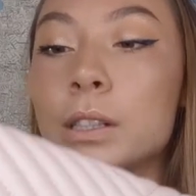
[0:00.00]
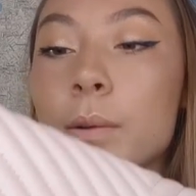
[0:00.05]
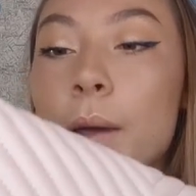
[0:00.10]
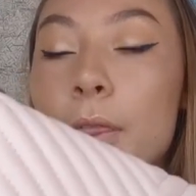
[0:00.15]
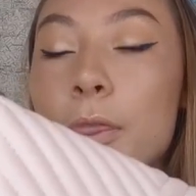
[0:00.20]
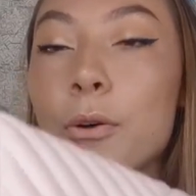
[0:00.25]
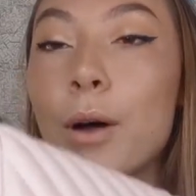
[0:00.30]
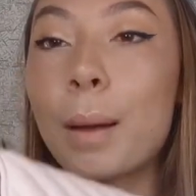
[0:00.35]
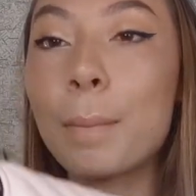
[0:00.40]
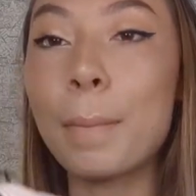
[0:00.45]
So I
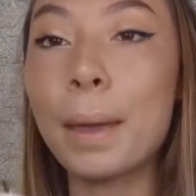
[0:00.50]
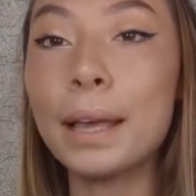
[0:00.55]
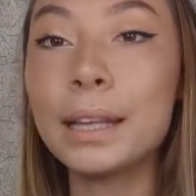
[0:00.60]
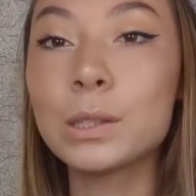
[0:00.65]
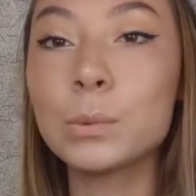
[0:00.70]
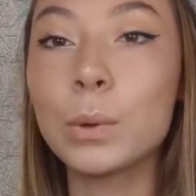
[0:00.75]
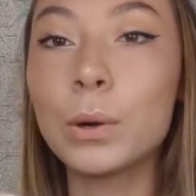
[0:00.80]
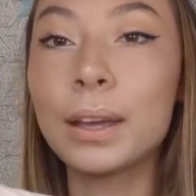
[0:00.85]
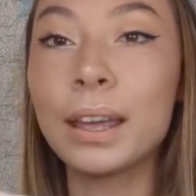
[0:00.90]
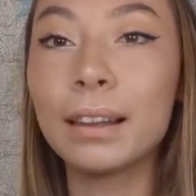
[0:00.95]
thought I may
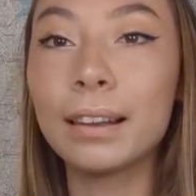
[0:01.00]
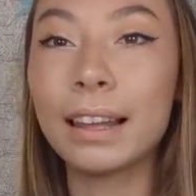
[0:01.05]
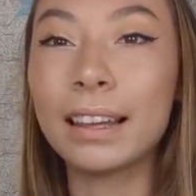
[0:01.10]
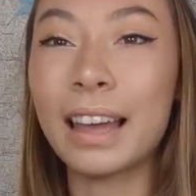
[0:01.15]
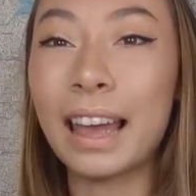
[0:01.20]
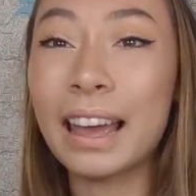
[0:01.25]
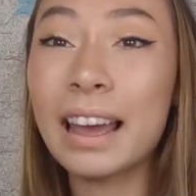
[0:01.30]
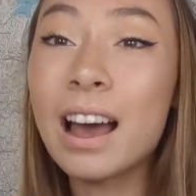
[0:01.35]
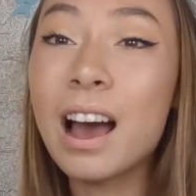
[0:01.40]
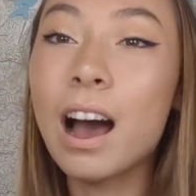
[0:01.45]
as well get like
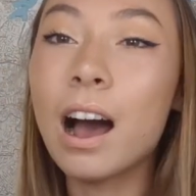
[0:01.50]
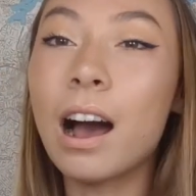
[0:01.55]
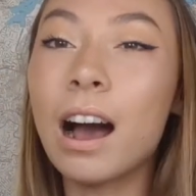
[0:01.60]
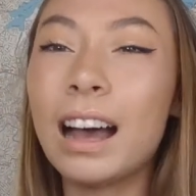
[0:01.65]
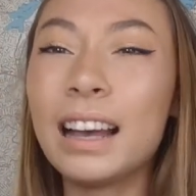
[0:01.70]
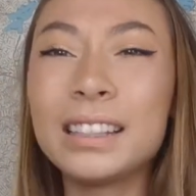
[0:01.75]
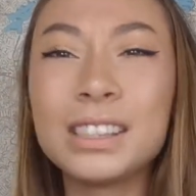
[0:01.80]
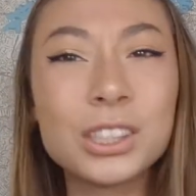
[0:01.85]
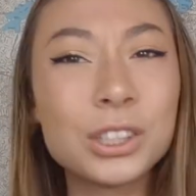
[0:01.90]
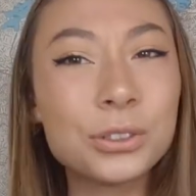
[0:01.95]
a
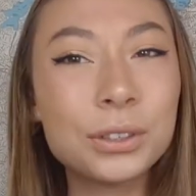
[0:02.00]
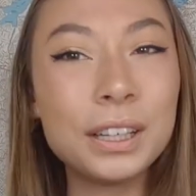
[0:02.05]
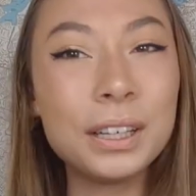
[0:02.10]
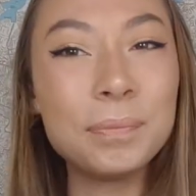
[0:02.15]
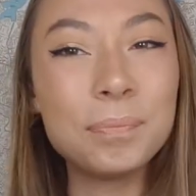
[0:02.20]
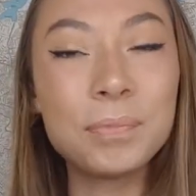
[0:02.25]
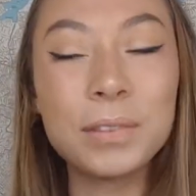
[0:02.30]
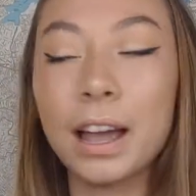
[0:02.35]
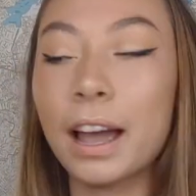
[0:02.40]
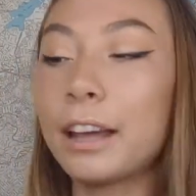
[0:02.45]
high
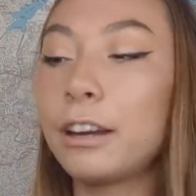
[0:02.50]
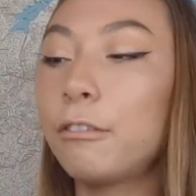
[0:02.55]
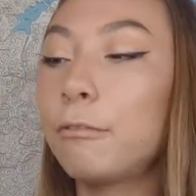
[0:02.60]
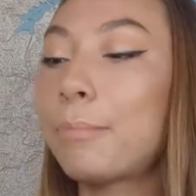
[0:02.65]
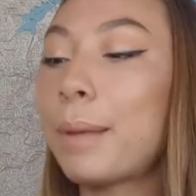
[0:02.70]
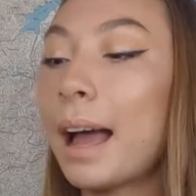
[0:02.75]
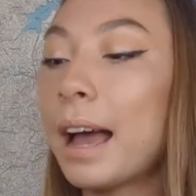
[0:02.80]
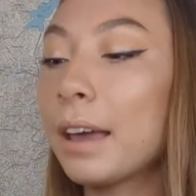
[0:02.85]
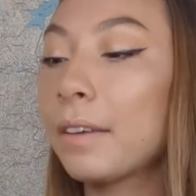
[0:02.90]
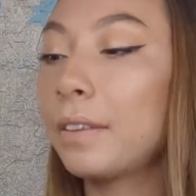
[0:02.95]
street kind
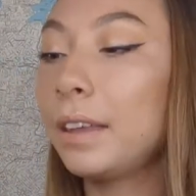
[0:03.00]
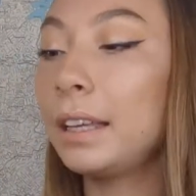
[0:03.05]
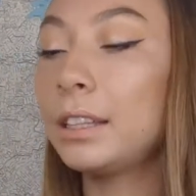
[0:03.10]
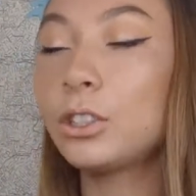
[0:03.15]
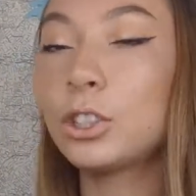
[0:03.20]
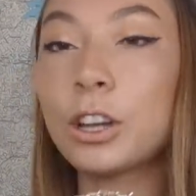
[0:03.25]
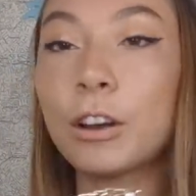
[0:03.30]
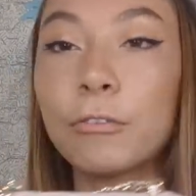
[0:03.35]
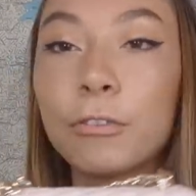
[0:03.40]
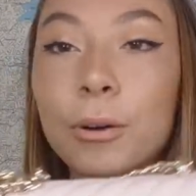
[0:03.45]
of bag that
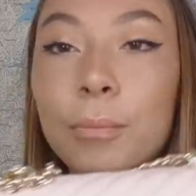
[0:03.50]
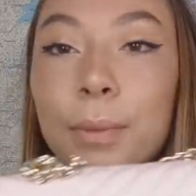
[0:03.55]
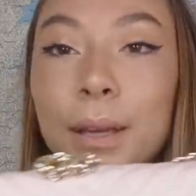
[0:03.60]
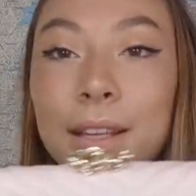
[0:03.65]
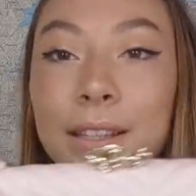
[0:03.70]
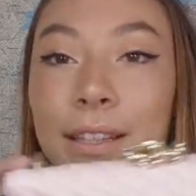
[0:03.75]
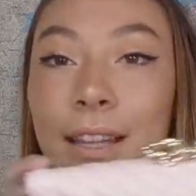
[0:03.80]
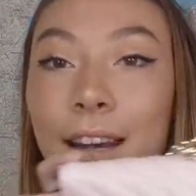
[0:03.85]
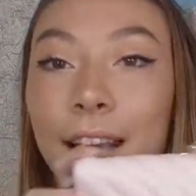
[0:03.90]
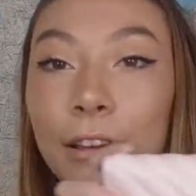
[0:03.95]
is chevron,
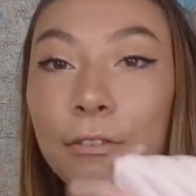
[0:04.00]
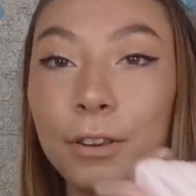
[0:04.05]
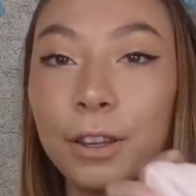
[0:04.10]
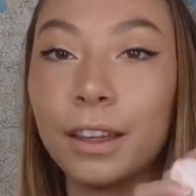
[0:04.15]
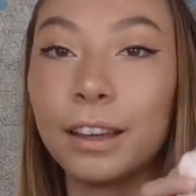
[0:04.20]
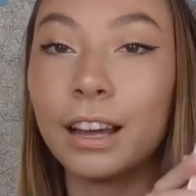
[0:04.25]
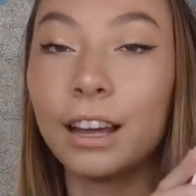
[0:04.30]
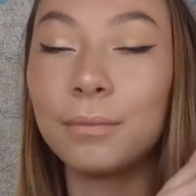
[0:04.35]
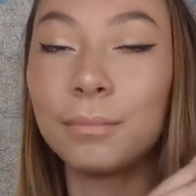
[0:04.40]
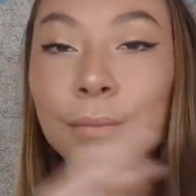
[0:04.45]
because then I feel
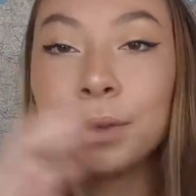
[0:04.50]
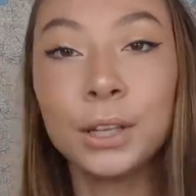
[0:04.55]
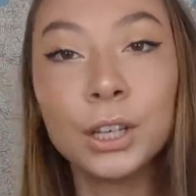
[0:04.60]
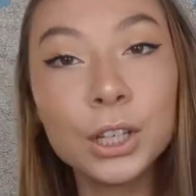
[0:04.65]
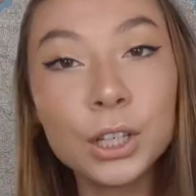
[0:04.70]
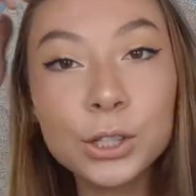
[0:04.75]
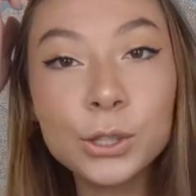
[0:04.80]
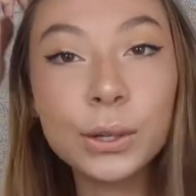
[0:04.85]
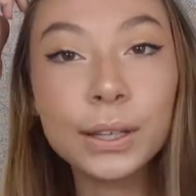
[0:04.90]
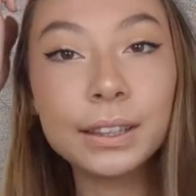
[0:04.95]
like I'm
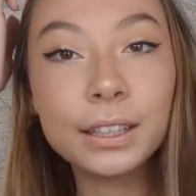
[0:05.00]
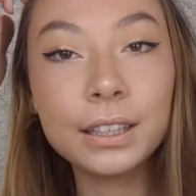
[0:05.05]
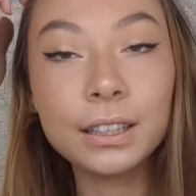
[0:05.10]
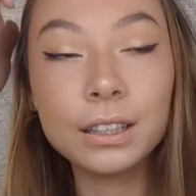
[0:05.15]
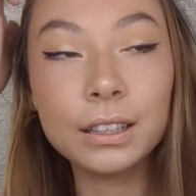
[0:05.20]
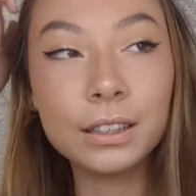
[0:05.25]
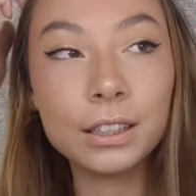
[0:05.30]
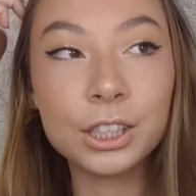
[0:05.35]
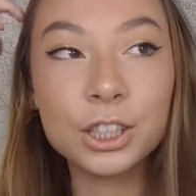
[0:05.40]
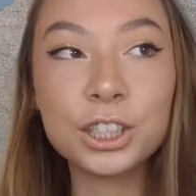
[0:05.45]

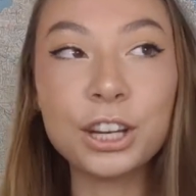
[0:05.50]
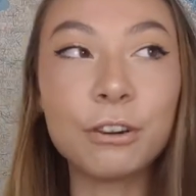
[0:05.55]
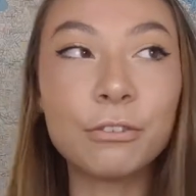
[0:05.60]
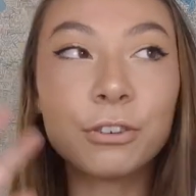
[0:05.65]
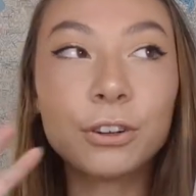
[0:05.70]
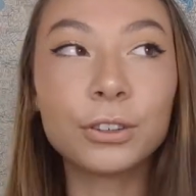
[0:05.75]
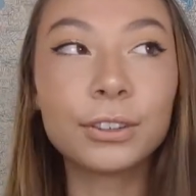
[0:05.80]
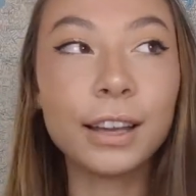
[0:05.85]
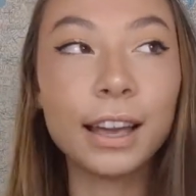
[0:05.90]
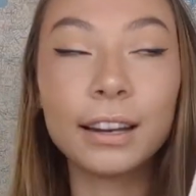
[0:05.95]
joining the
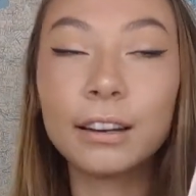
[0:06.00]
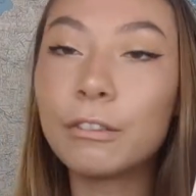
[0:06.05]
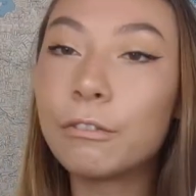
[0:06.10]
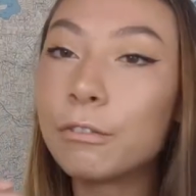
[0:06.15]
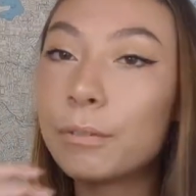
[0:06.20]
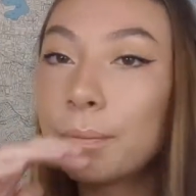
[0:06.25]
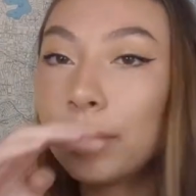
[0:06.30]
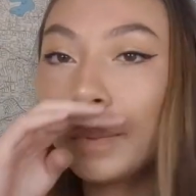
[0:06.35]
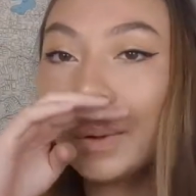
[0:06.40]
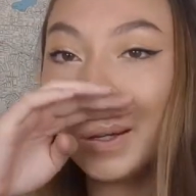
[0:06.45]
chevron kind of,
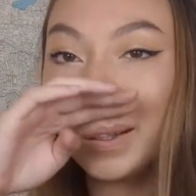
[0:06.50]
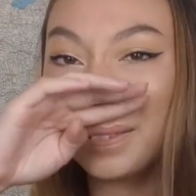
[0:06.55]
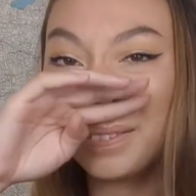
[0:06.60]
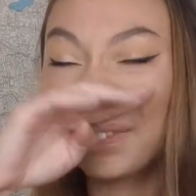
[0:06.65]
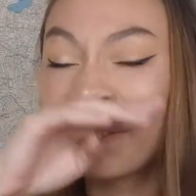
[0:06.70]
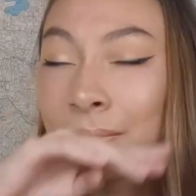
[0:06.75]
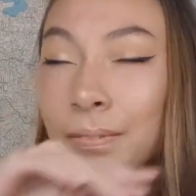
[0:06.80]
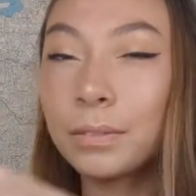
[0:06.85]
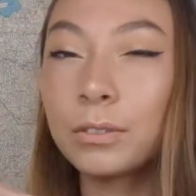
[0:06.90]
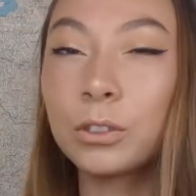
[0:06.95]
not
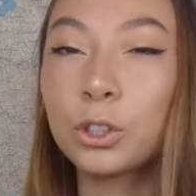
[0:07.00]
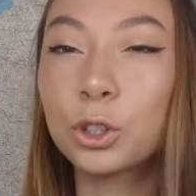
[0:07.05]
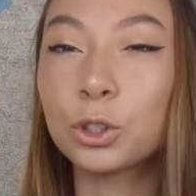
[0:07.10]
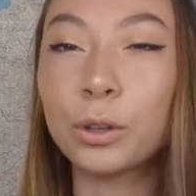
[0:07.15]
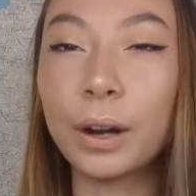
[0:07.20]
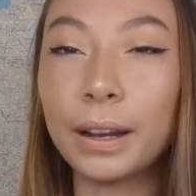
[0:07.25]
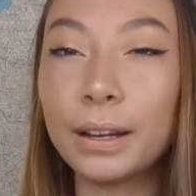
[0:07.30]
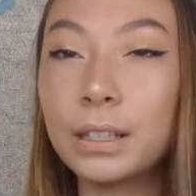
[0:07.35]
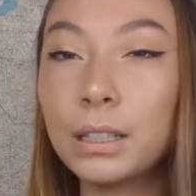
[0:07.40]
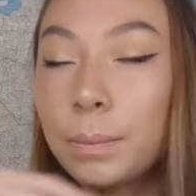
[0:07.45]

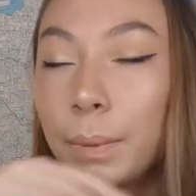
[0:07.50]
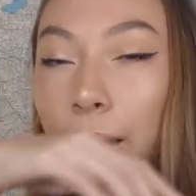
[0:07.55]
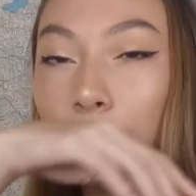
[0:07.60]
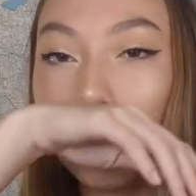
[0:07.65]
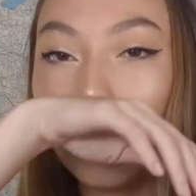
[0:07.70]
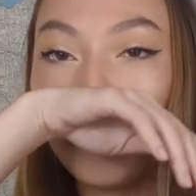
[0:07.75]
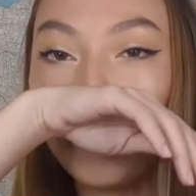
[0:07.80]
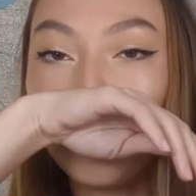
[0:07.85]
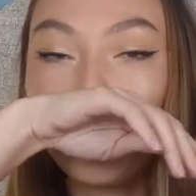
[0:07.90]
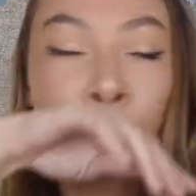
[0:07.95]
trend, but
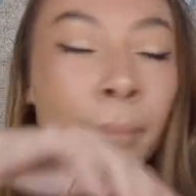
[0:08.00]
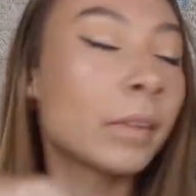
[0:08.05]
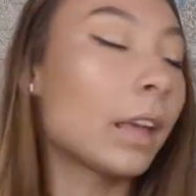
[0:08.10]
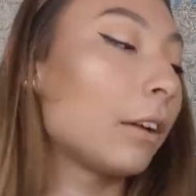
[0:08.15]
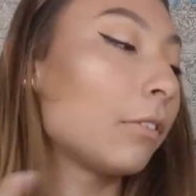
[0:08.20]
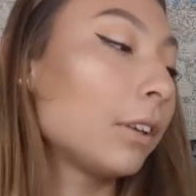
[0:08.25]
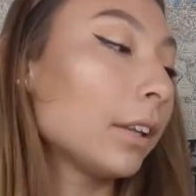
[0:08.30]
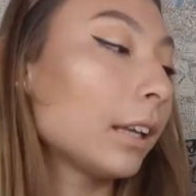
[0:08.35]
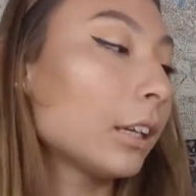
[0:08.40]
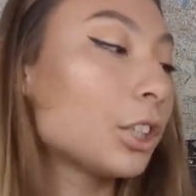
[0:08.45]
like
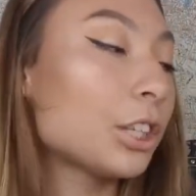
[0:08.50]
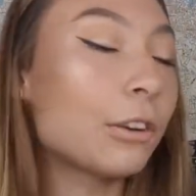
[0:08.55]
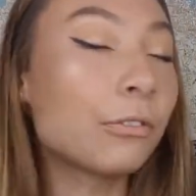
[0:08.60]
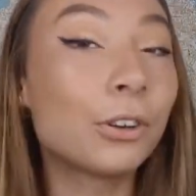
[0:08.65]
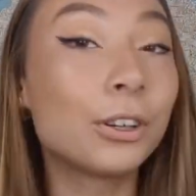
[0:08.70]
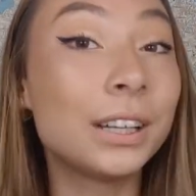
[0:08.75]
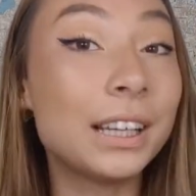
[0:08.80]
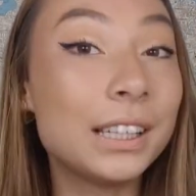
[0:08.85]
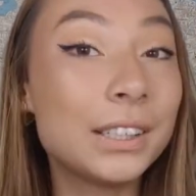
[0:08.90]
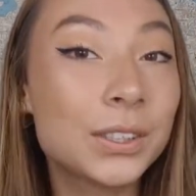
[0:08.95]
I feel like
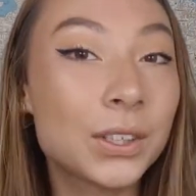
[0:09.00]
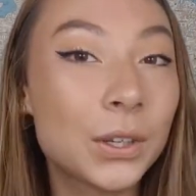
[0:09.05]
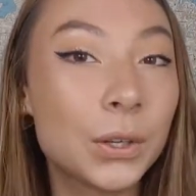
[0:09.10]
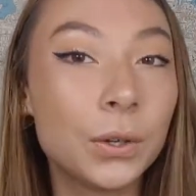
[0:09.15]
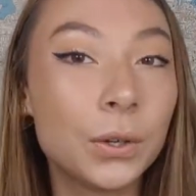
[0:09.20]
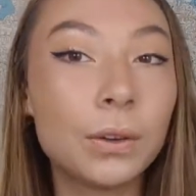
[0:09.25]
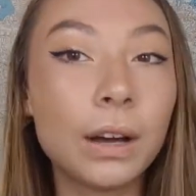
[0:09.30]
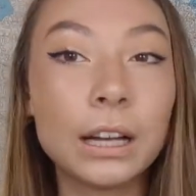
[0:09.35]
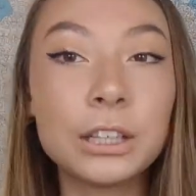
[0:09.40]
chevron is cute.